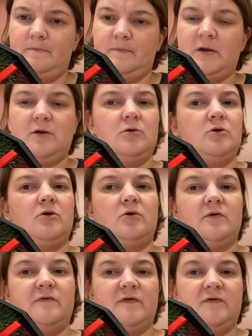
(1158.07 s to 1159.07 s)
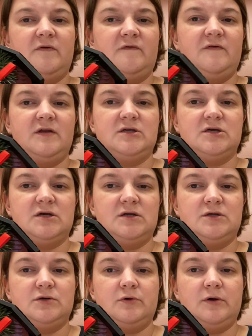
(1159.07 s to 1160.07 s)
don't know if it would fit
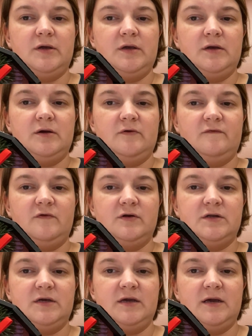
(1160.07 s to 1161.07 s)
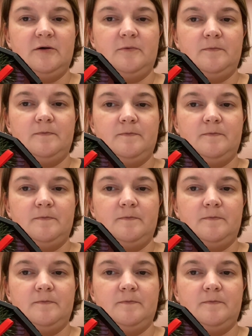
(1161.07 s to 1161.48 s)
Chicken Joy on 14 count,